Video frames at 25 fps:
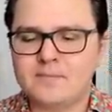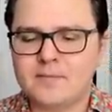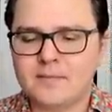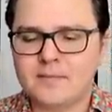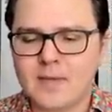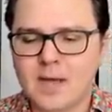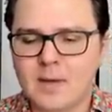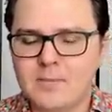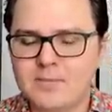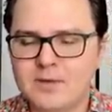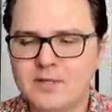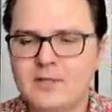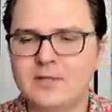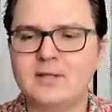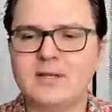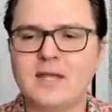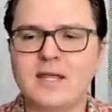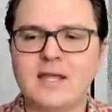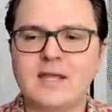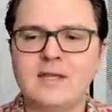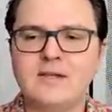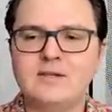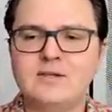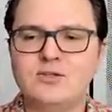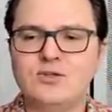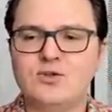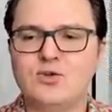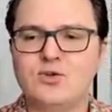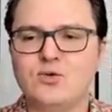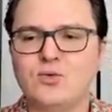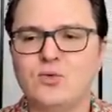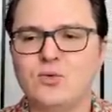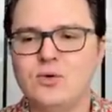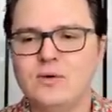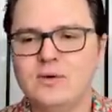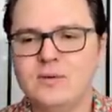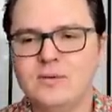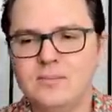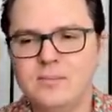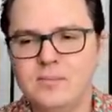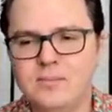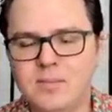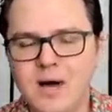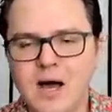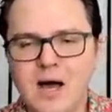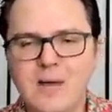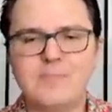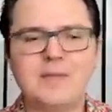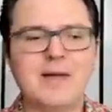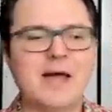ability to pump